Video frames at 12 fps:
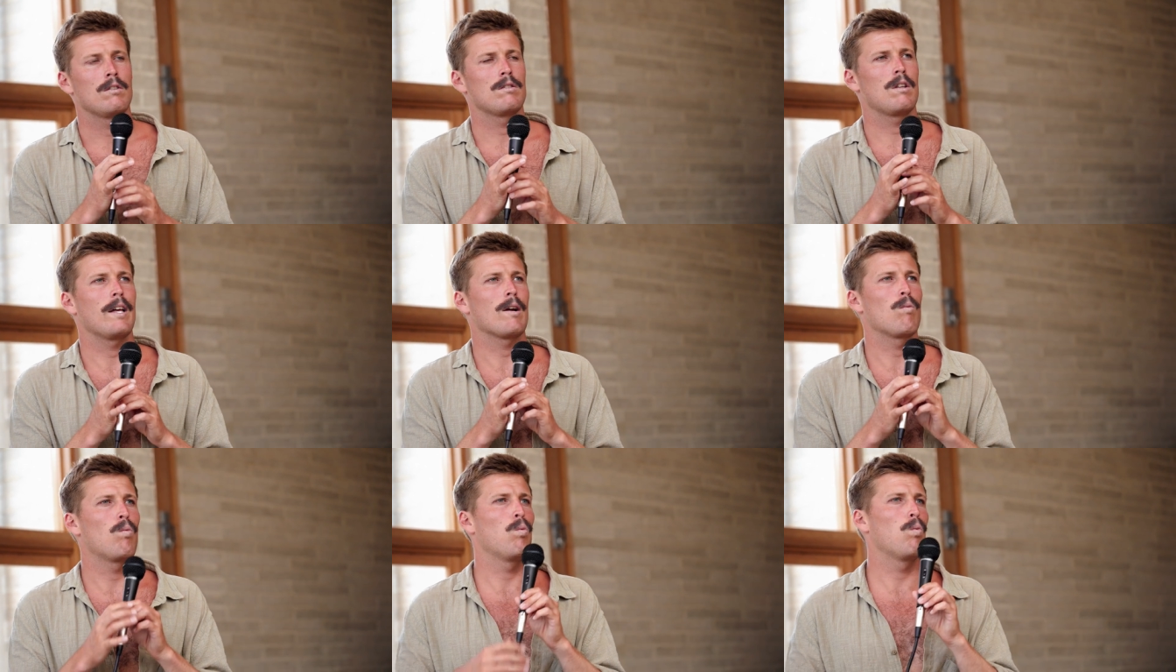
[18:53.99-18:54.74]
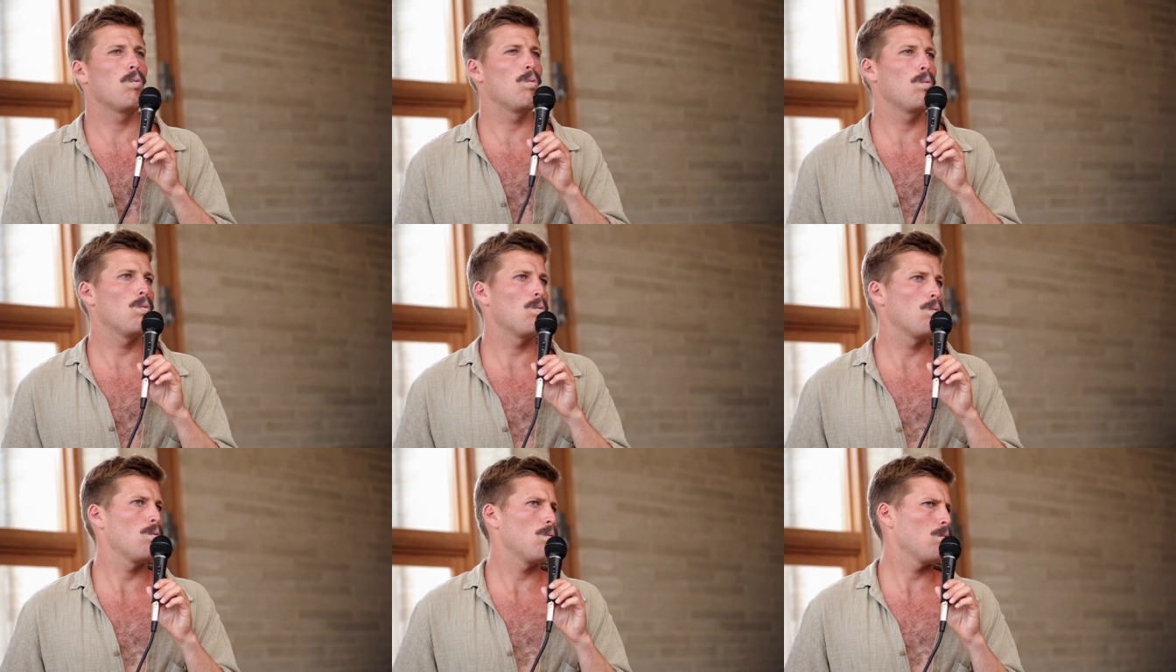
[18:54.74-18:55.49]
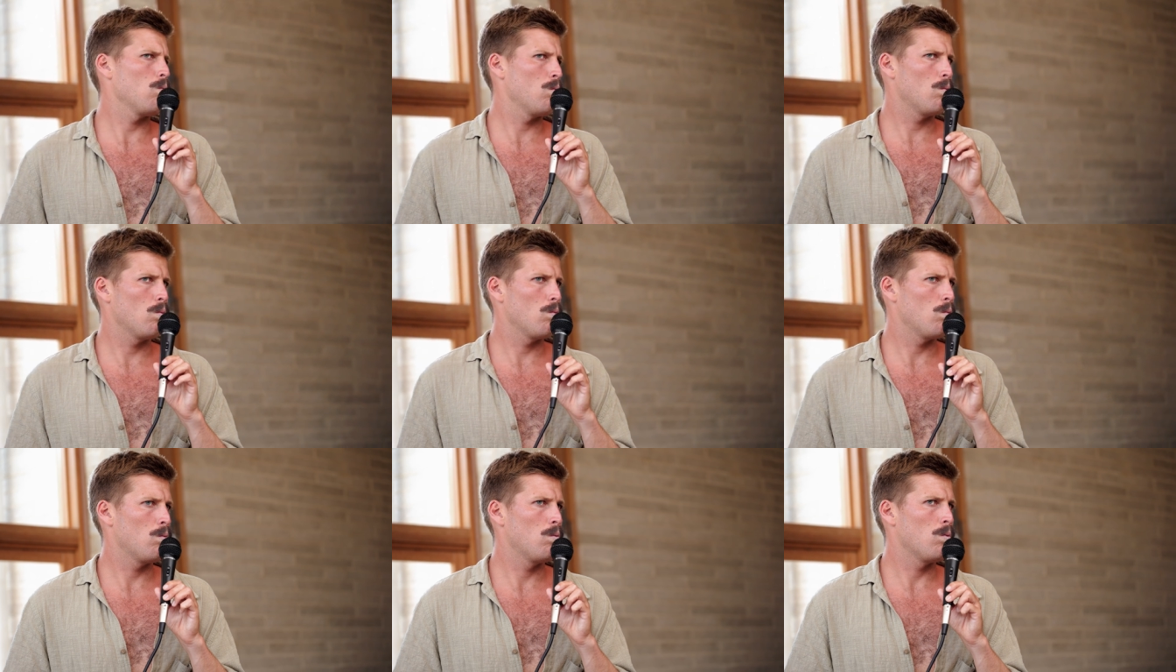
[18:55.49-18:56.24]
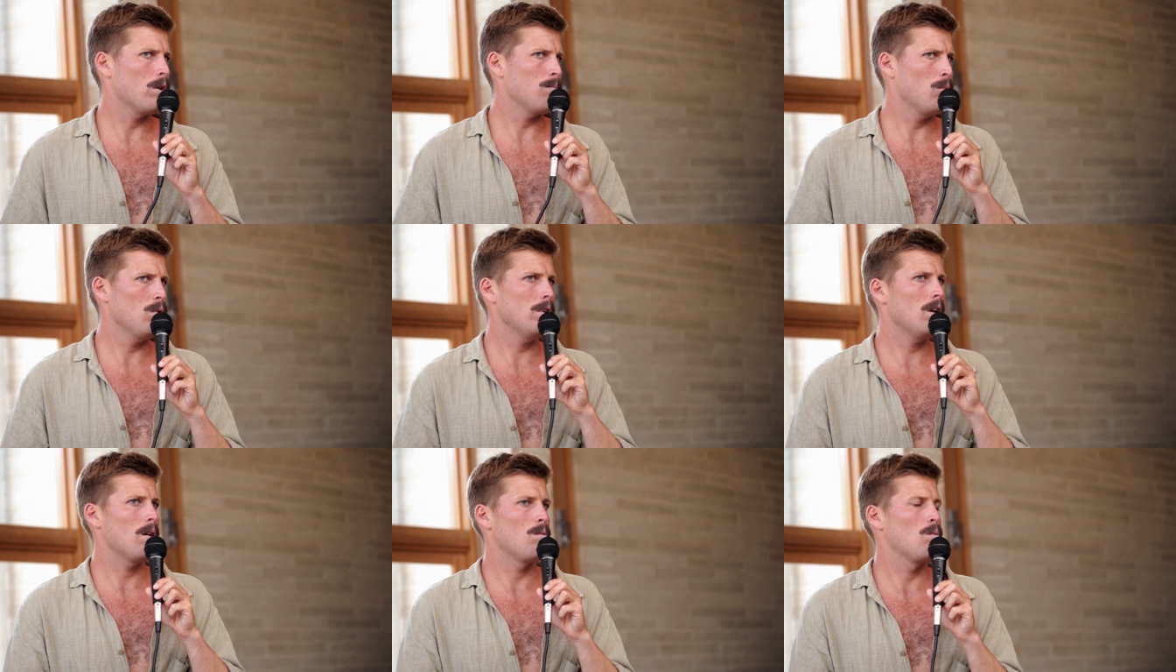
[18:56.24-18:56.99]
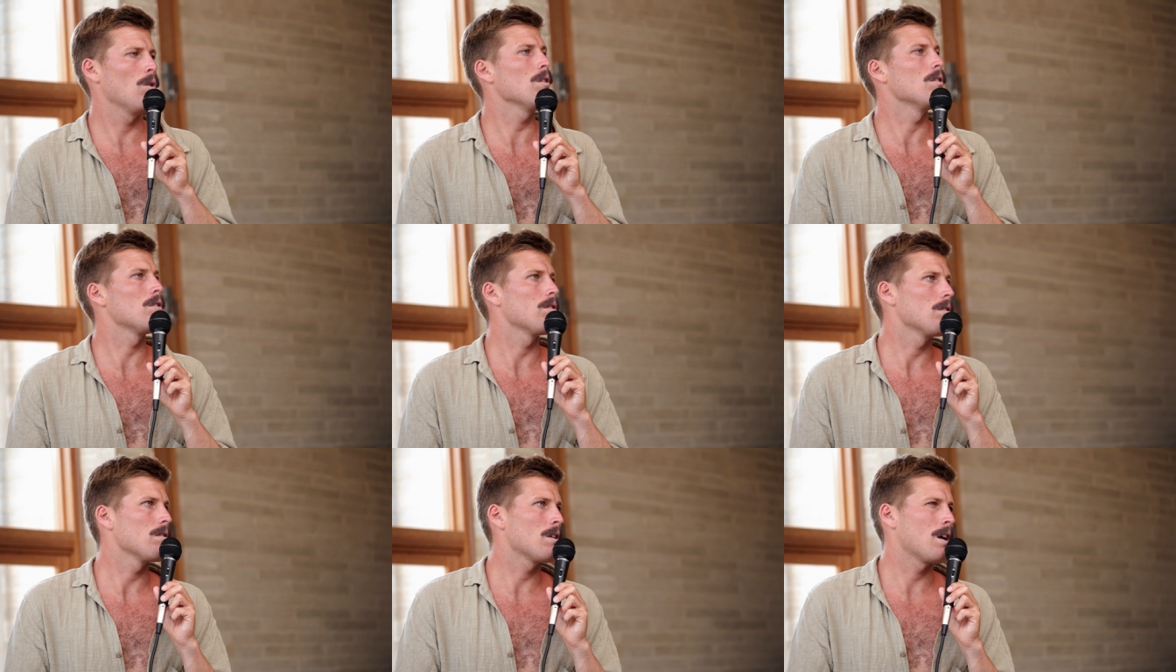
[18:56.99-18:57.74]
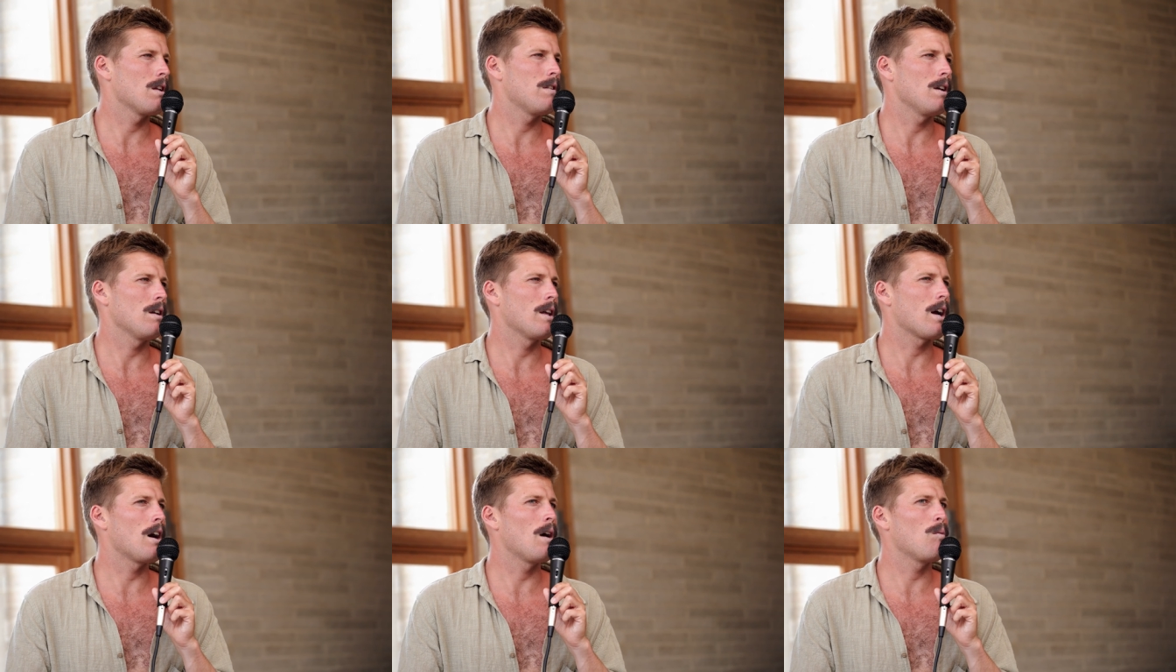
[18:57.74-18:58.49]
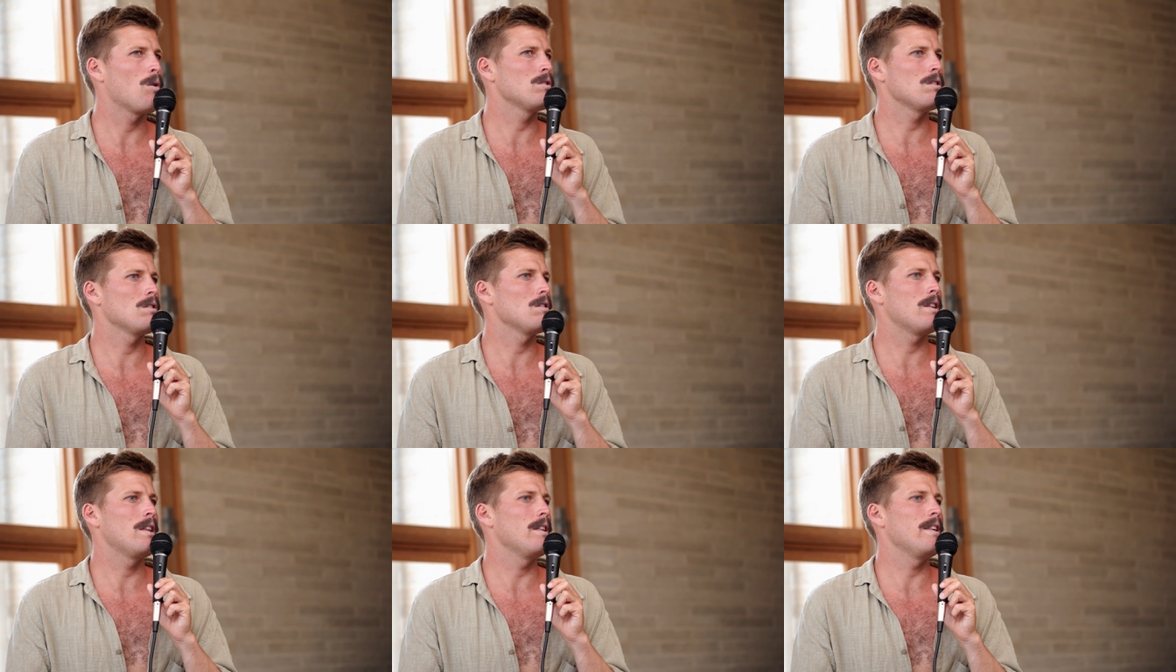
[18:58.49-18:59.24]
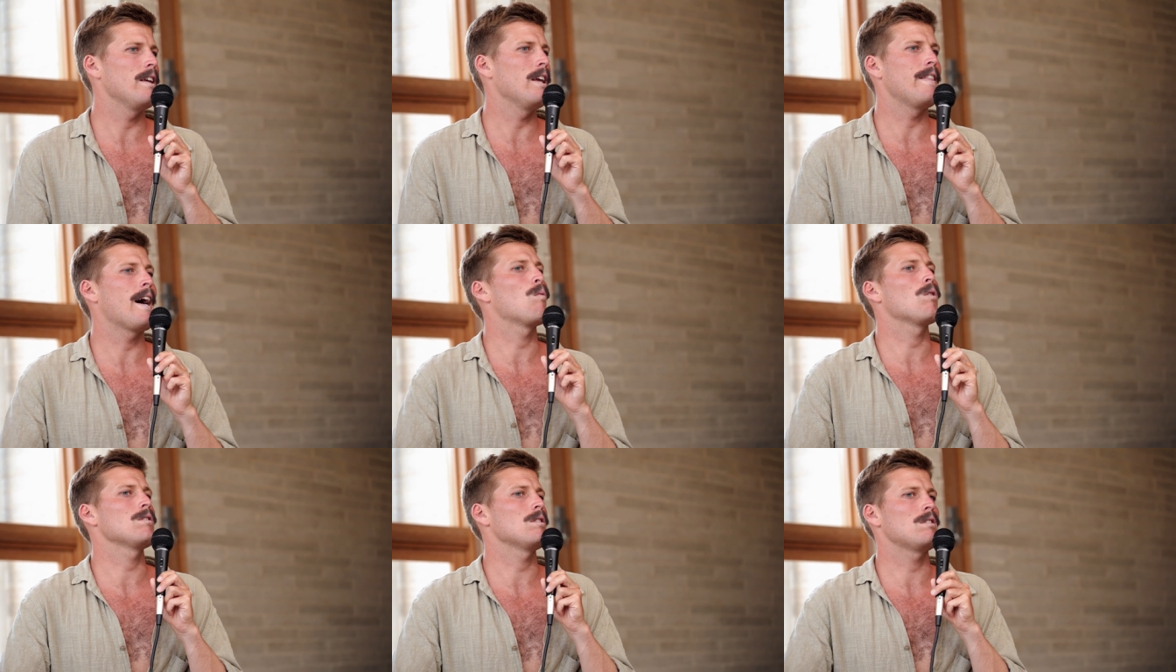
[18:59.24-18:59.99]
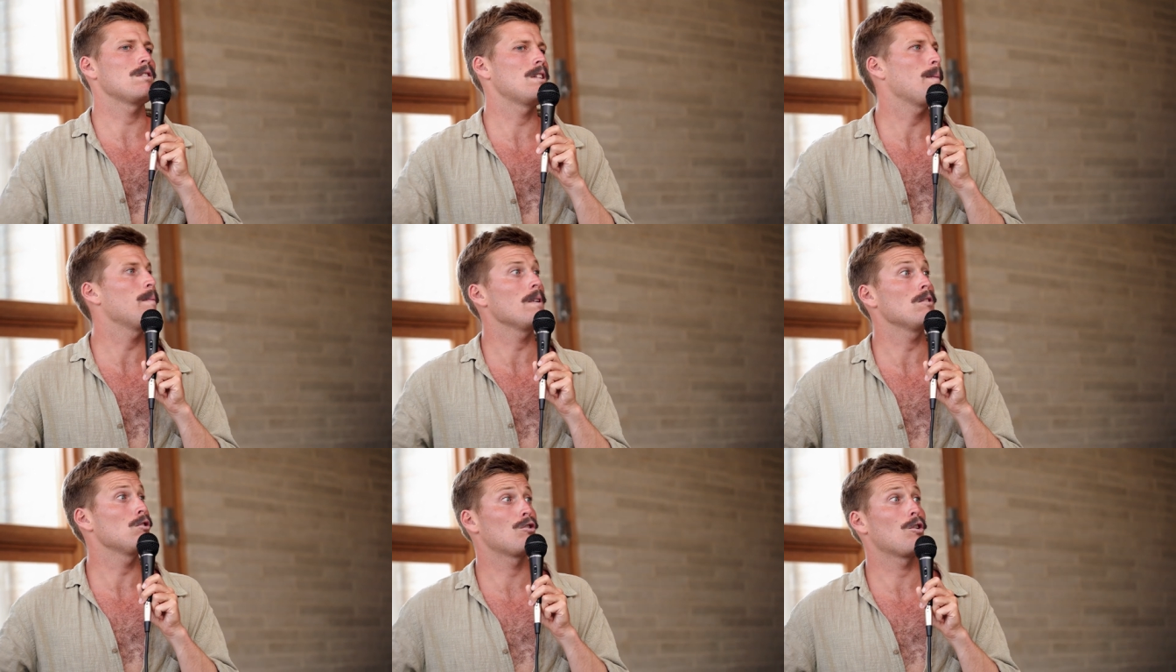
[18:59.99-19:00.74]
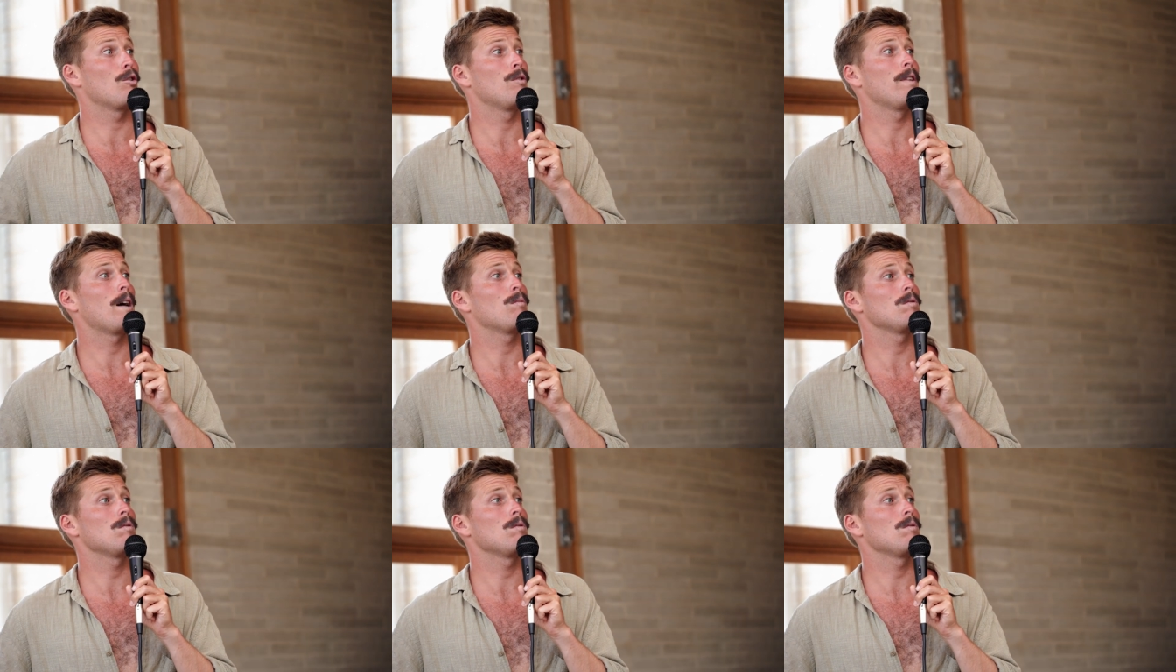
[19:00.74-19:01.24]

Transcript: So like, what more did I want? Kind of mm. thing. Hmm. Like I wasn't. That wasn't a stepping stone. That